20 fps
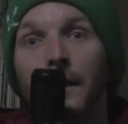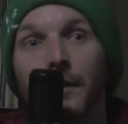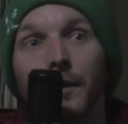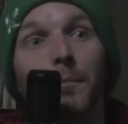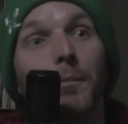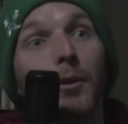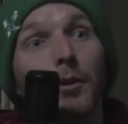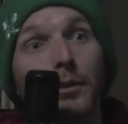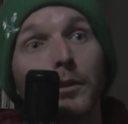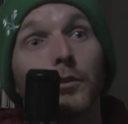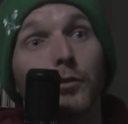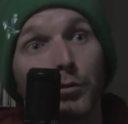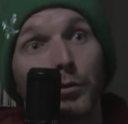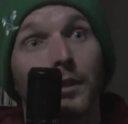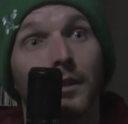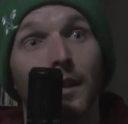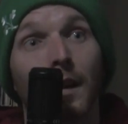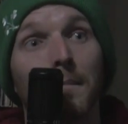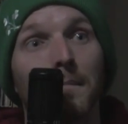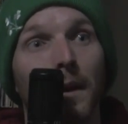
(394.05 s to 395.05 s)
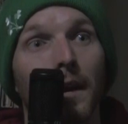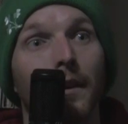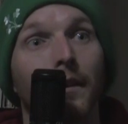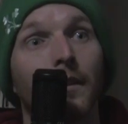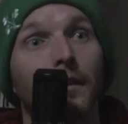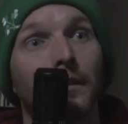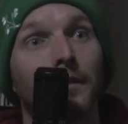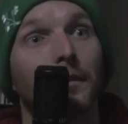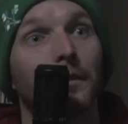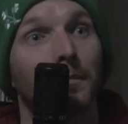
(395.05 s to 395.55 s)
The more you treat them
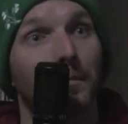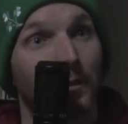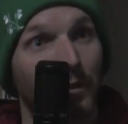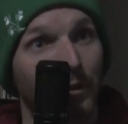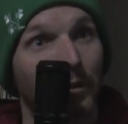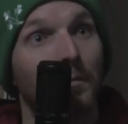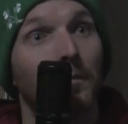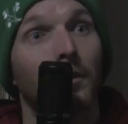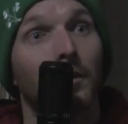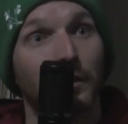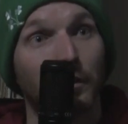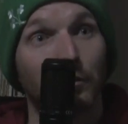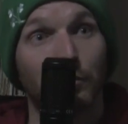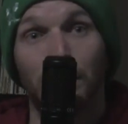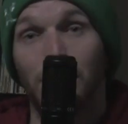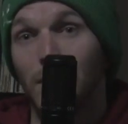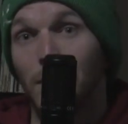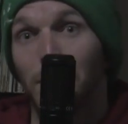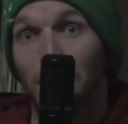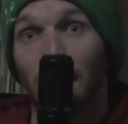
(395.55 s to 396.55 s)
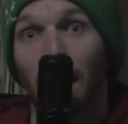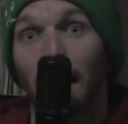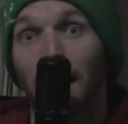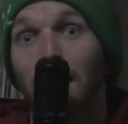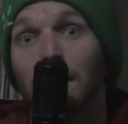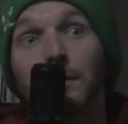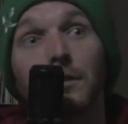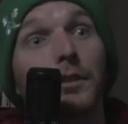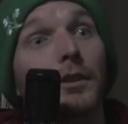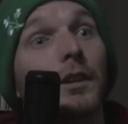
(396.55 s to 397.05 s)
better, you know, the more you treat them with
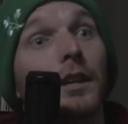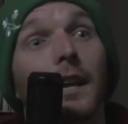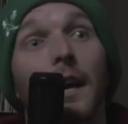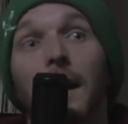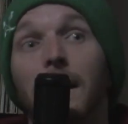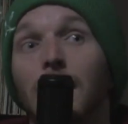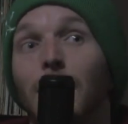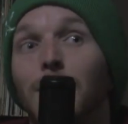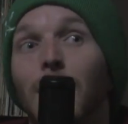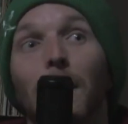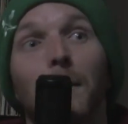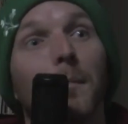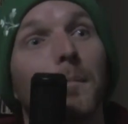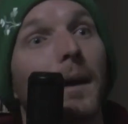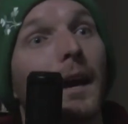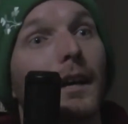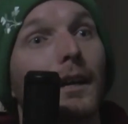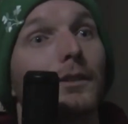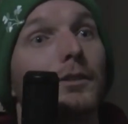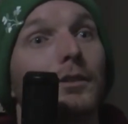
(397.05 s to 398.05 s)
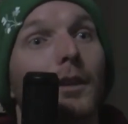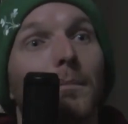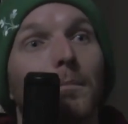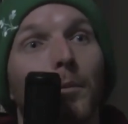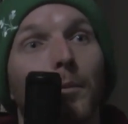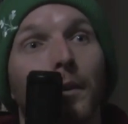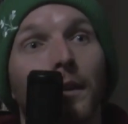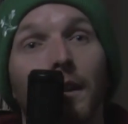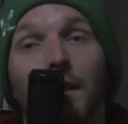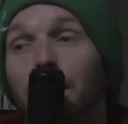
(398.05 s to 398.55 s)
kindness, they're going to end up coming back at some
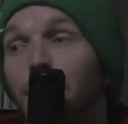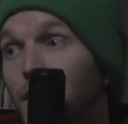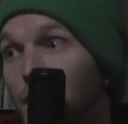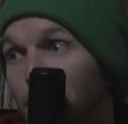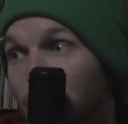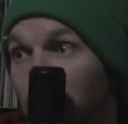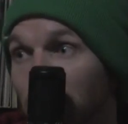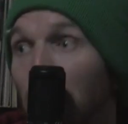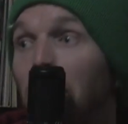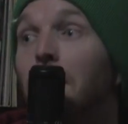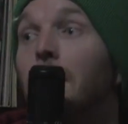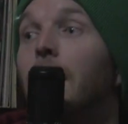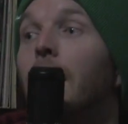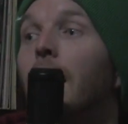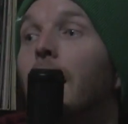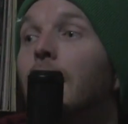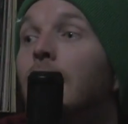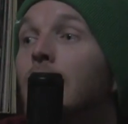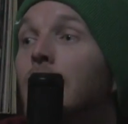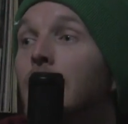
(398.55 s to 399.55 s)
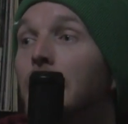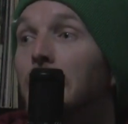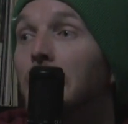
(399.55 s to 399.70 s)
point, and they're going to remember that,